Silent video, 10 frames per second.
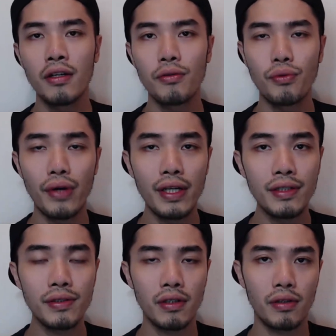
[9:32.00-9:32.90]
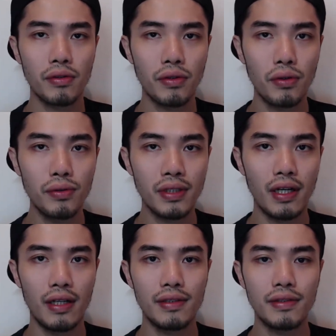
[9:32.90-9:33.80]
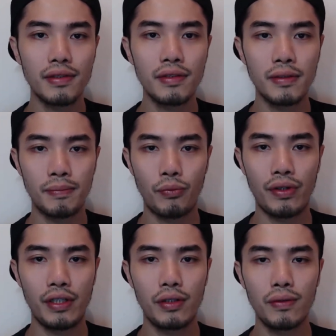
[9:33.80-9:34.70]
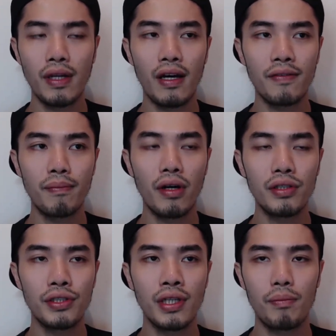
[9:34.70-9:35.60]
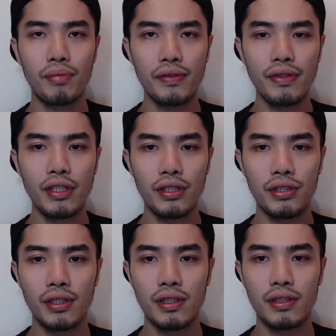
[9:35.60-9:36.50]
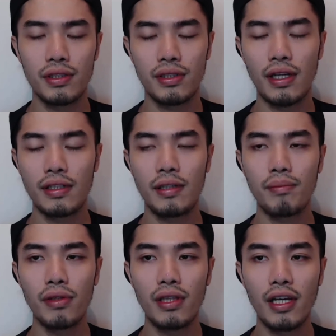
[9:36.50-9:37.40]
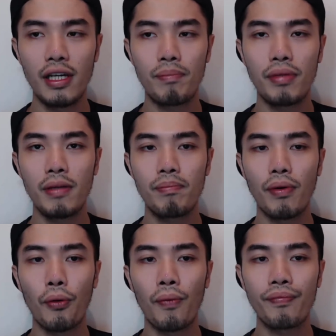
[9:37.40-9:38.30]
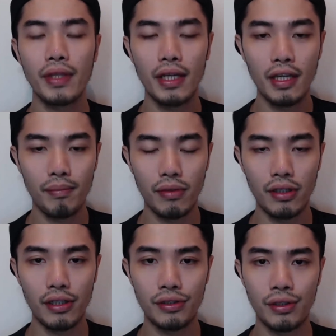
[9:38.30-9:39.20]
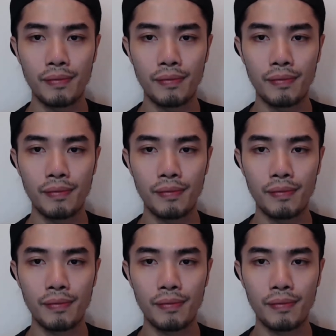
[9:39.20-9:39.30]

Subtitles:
race quota system where you don't have much privilege, just like the Malay people in Malaysia.